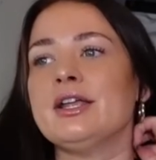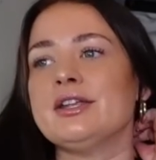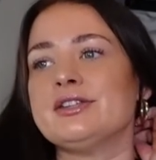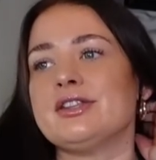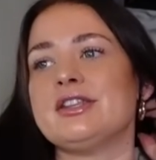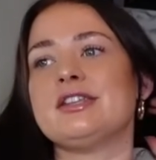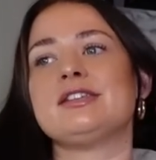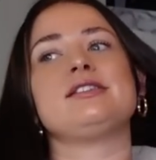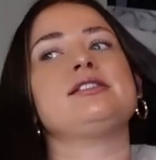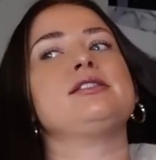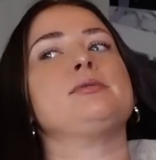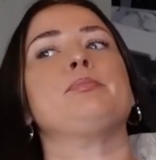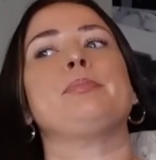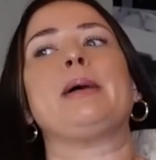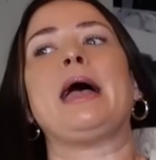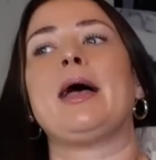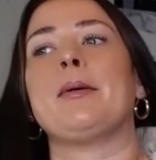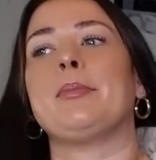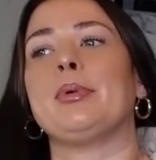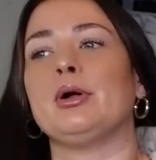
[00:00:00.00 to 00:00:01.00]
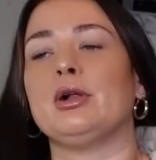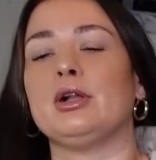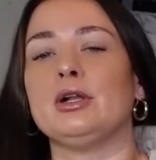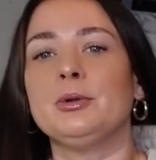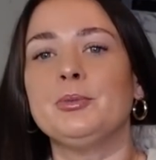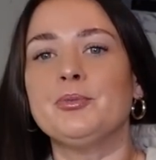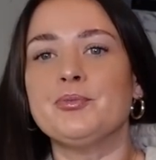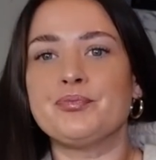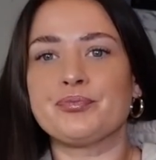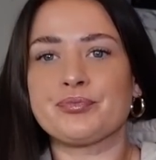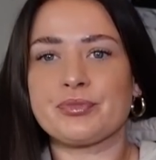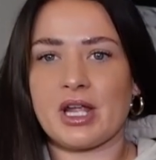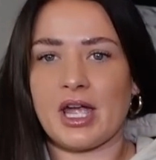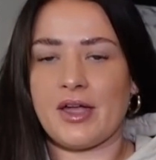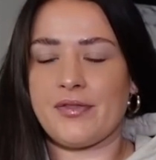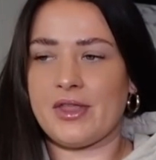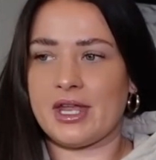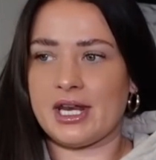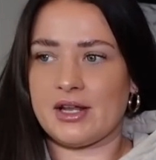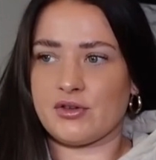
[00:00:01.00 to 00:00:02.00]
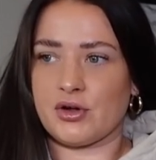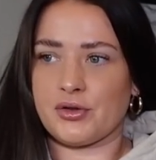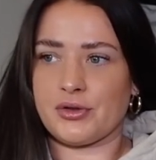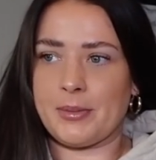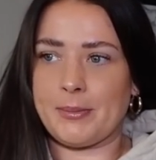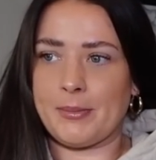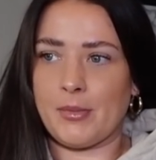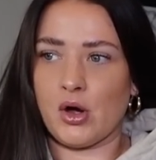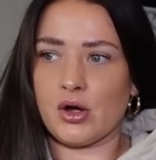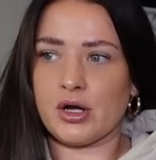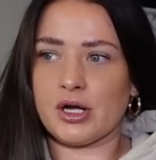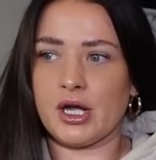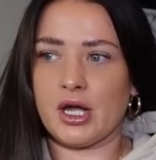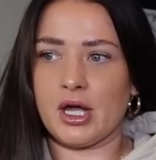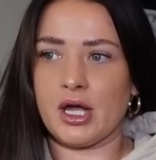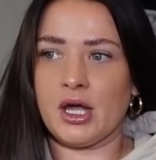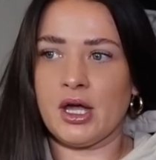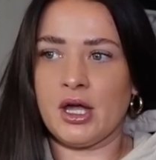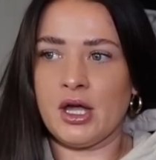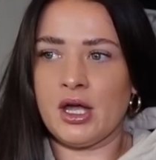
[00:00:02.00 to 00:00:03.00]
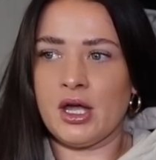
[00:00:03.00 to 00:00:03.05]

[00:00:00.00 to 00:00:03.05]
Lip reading: So this is the pebble, and then I've got the mocha